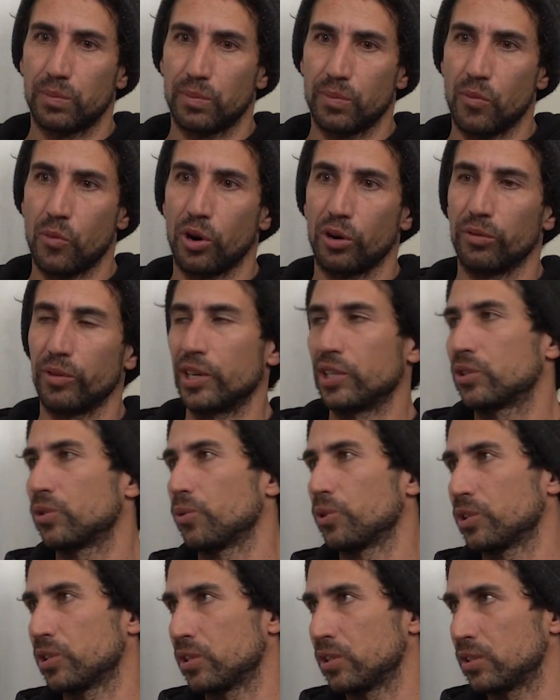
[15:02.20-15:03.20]
more
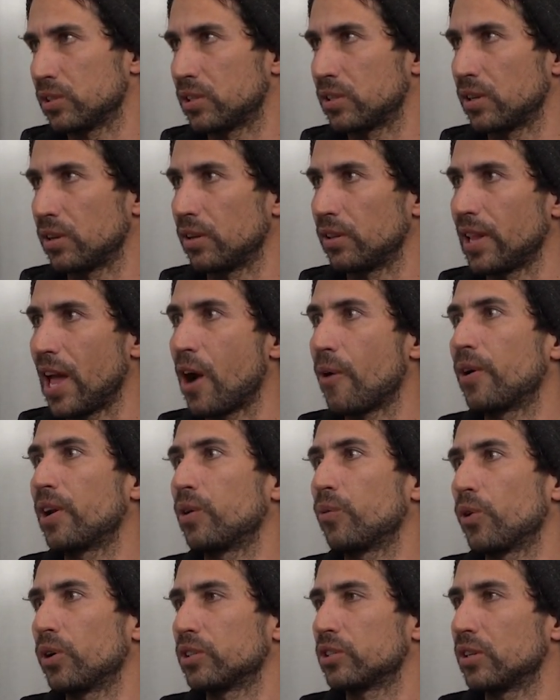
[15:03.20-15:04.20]
resources to allow
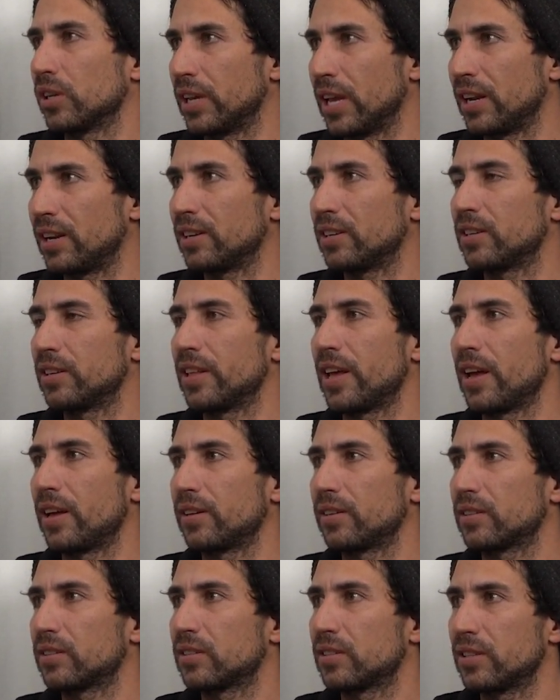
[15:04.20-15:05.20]
anyone to get into
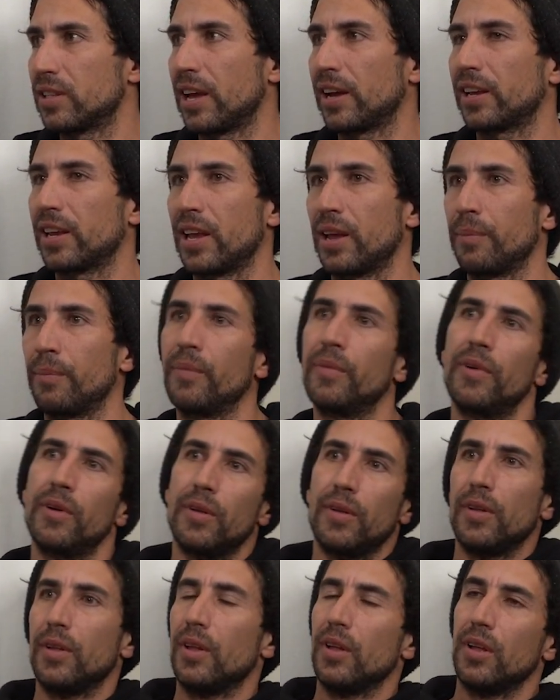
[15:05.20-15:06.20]
that game,
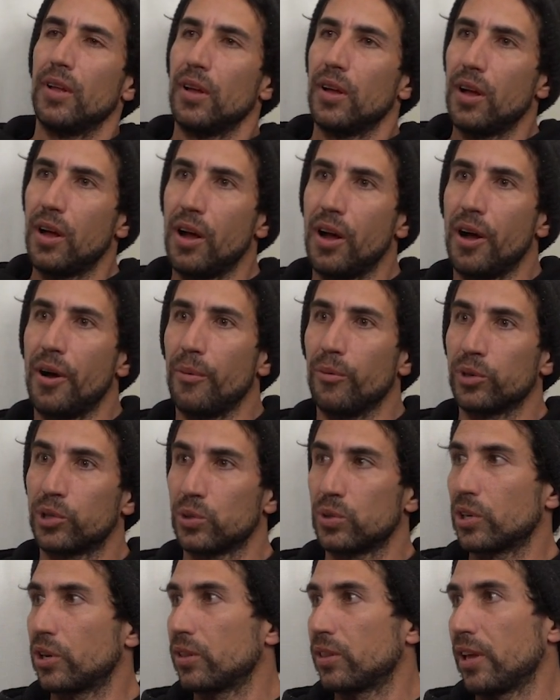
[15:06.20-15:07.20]

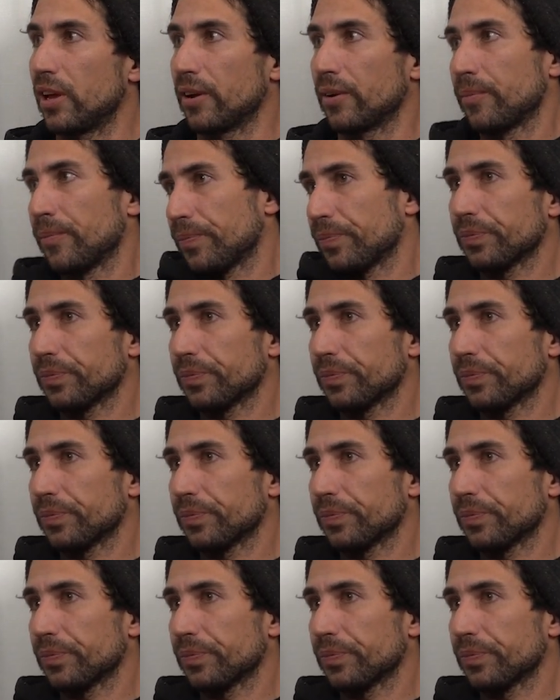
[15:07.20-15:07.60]
which is a good thing.